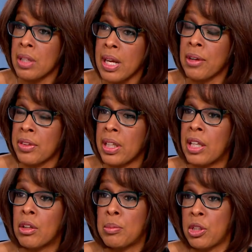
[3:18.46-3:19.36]
now think he
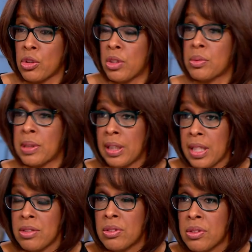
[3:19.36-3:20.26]
could be charged with
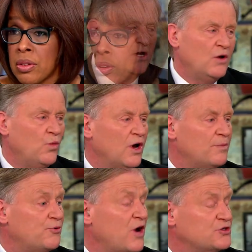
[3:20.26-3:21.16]
Lynn's? Well,
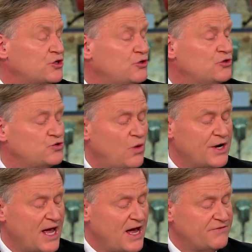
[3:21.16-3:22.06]
prosecutors want
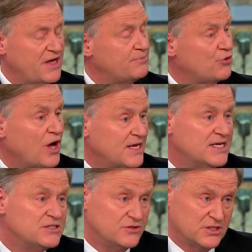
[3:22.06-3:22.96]
to have that brought
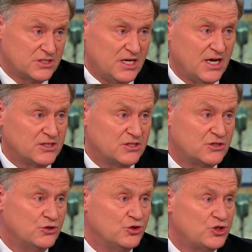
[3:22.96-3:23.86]
into this case
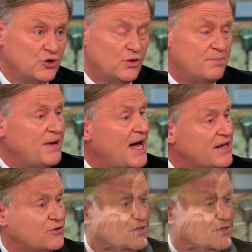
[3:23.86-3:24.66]
to show a pattern